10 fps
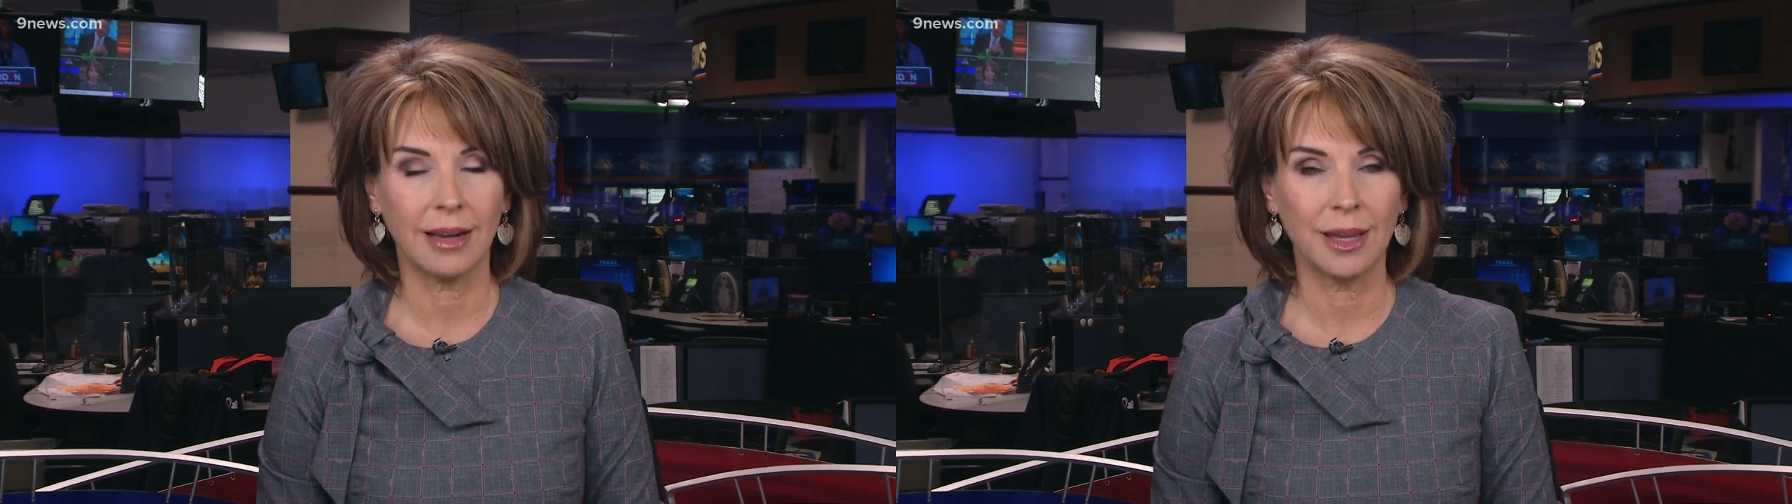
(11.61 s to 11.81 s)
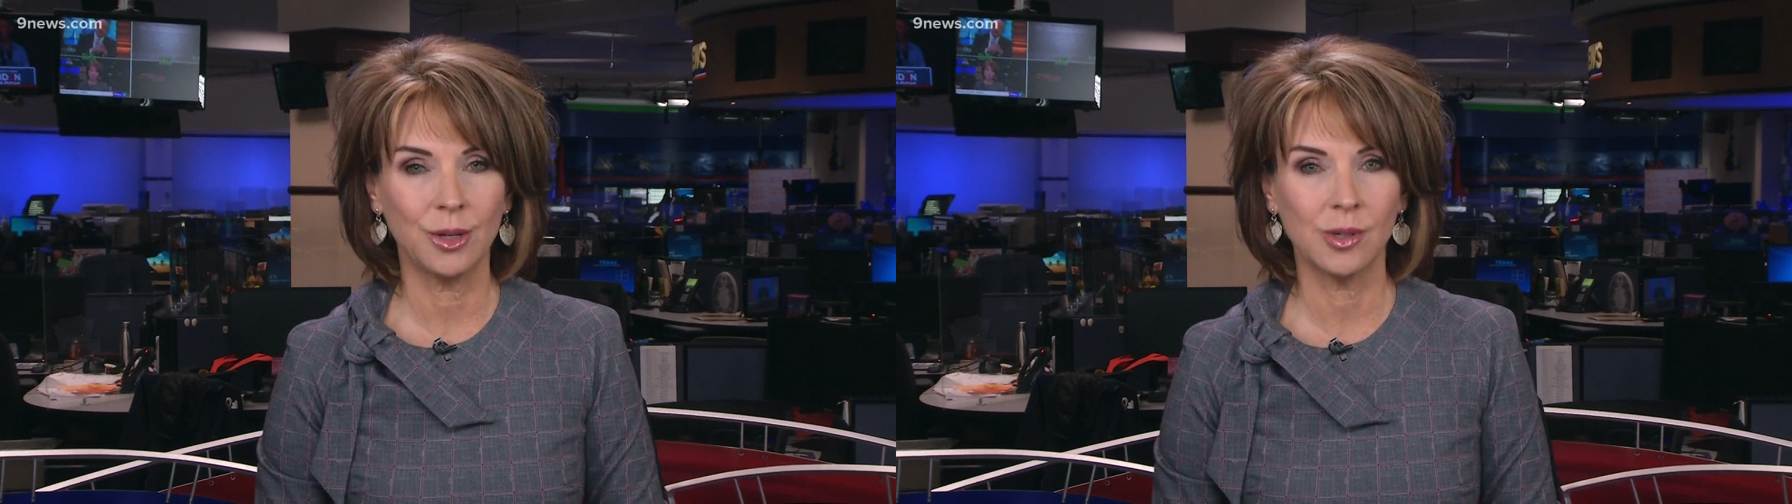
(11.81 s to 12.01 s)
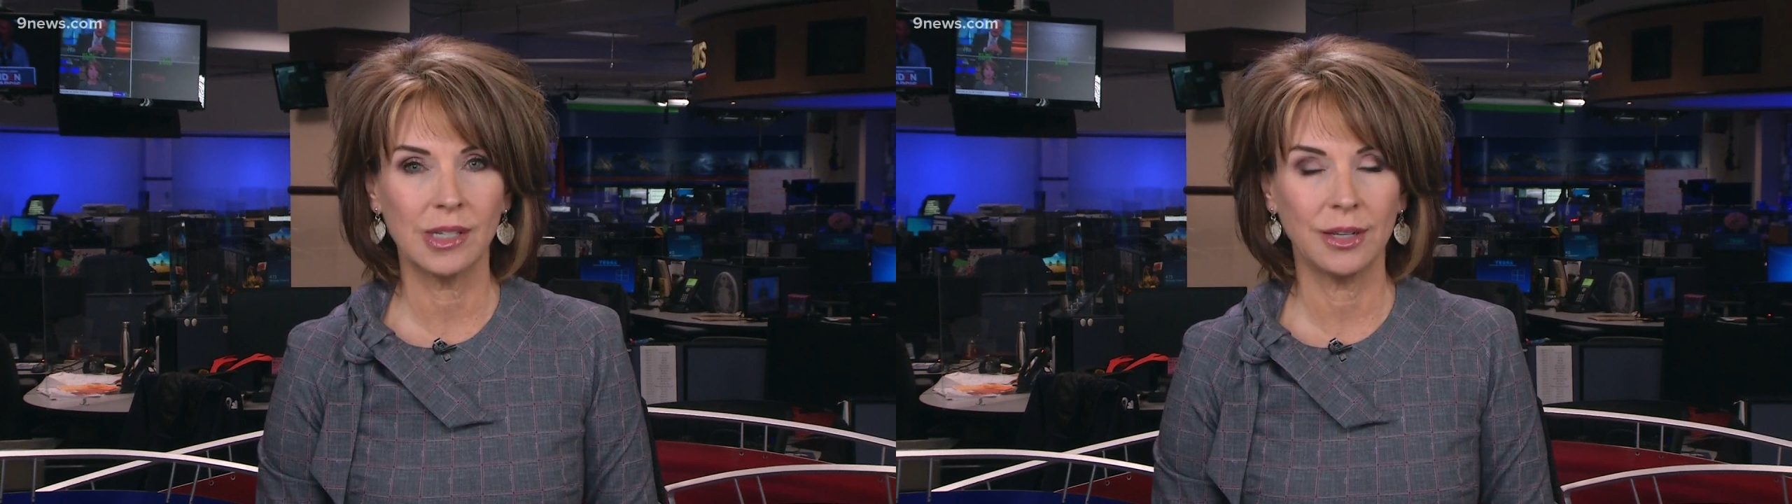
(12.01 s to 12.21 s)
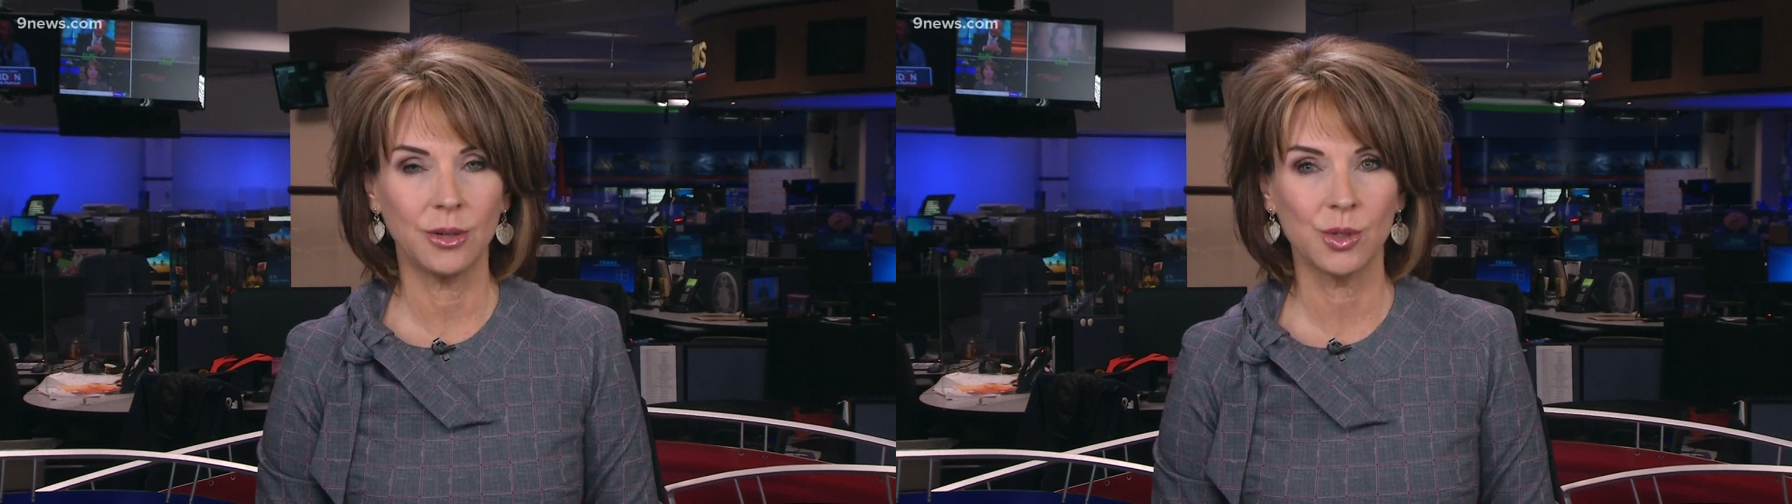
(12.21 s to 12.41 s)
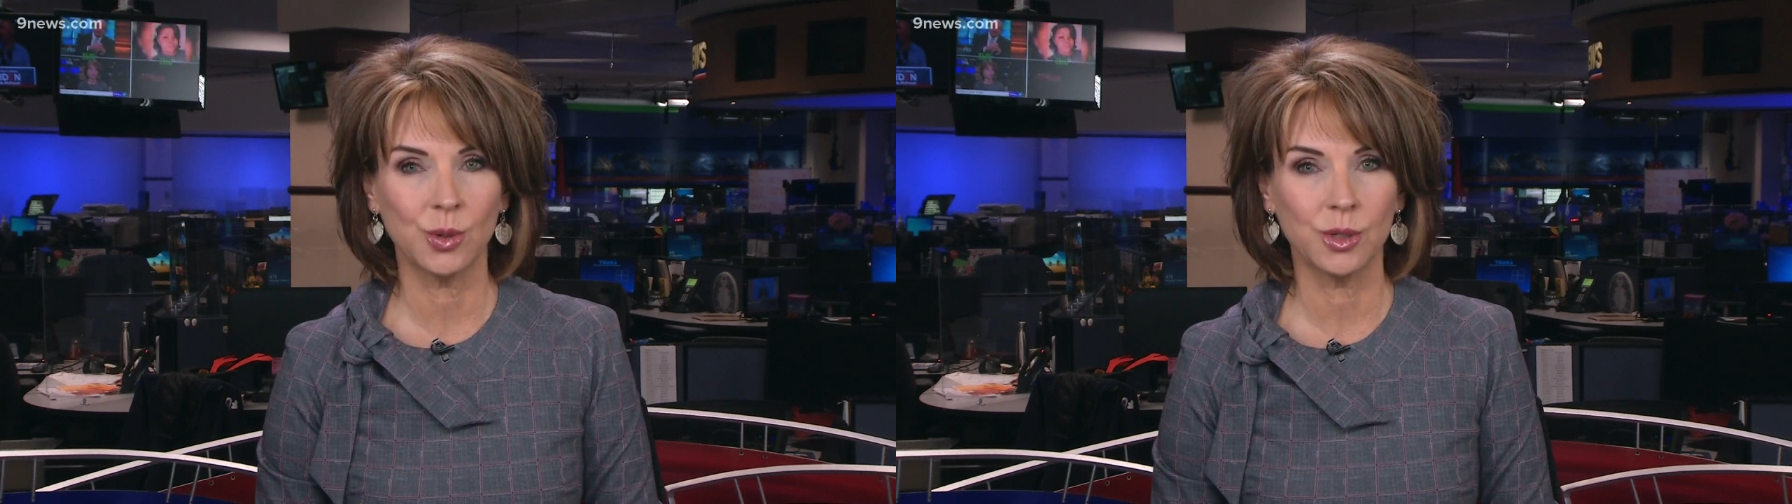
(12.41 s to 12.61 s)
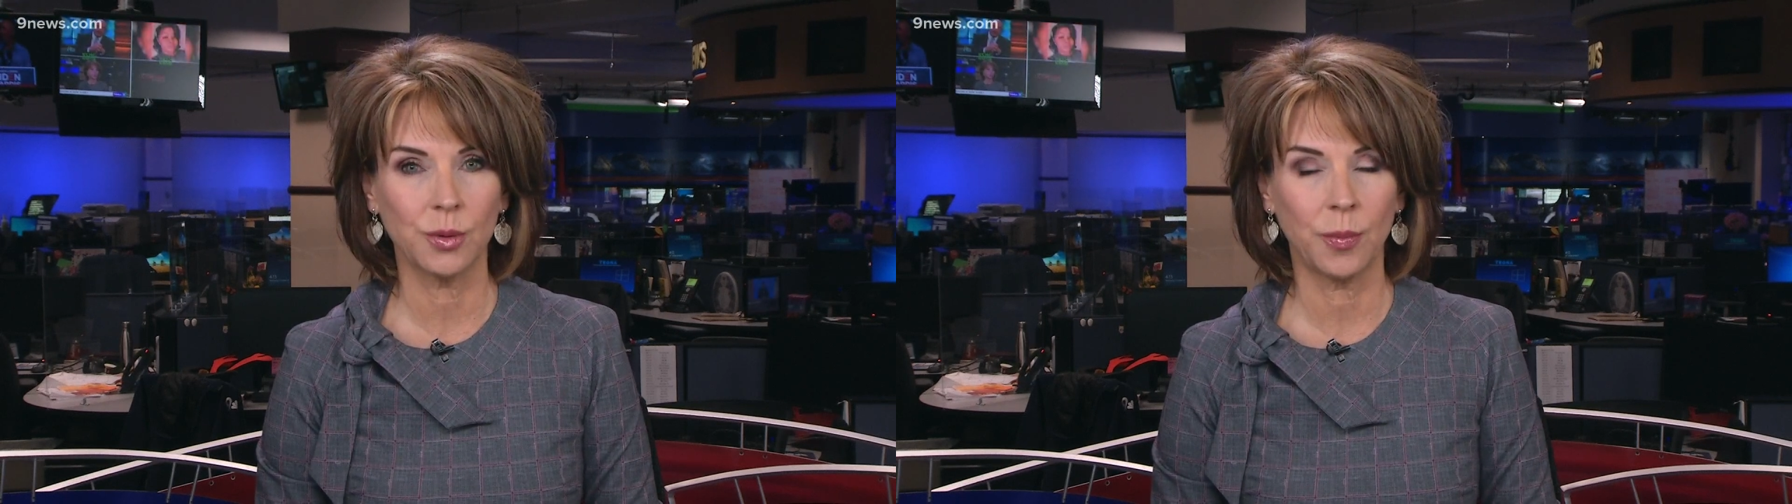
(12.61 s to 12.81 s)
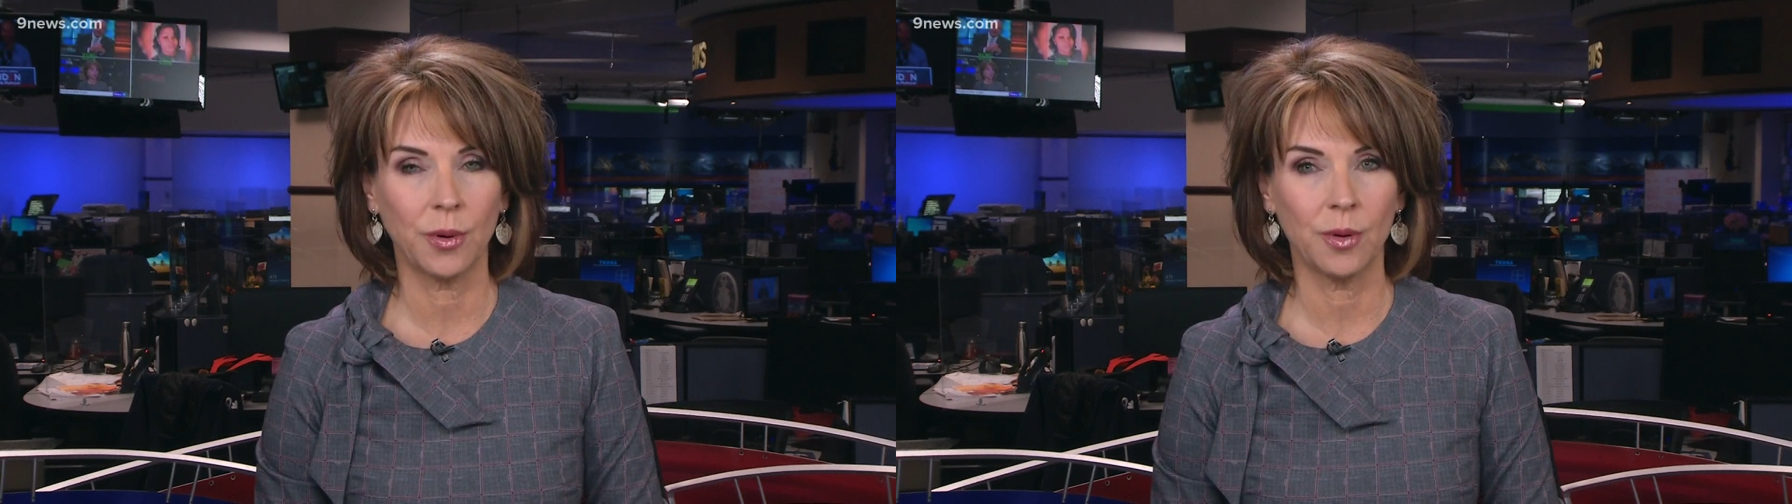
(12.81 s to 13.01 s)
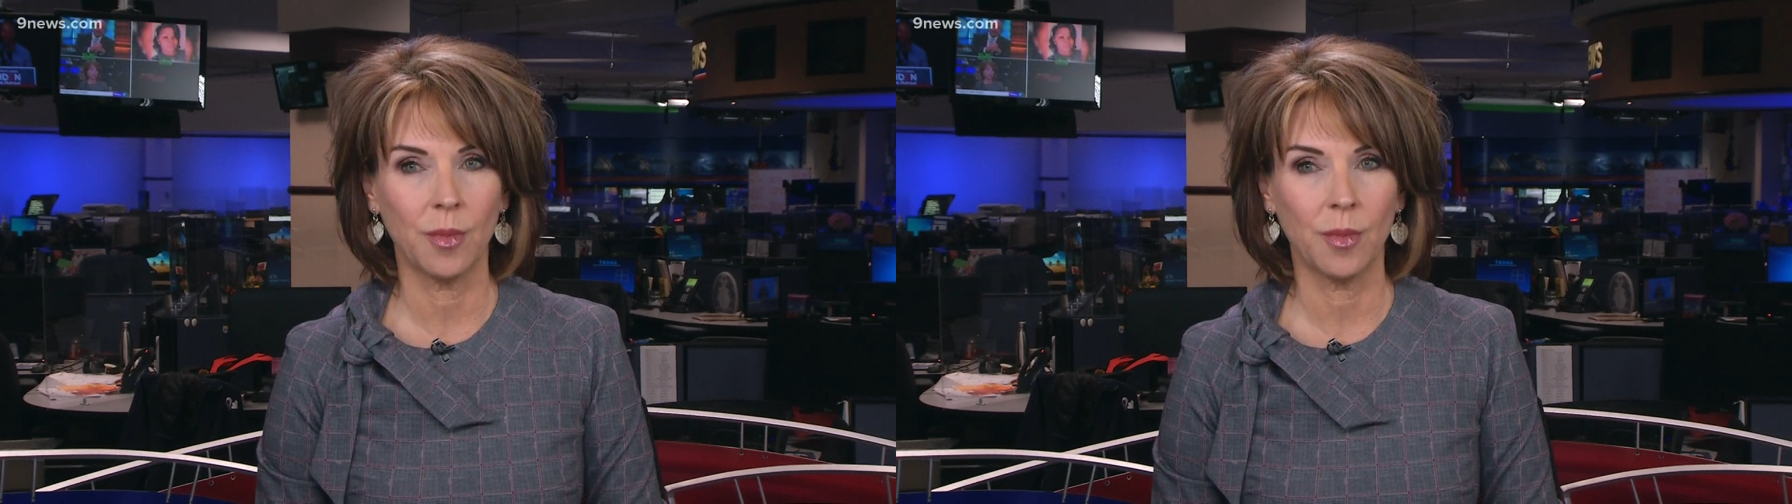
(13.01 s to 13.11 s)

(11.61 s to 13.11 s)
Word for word: 9 News senior source reporter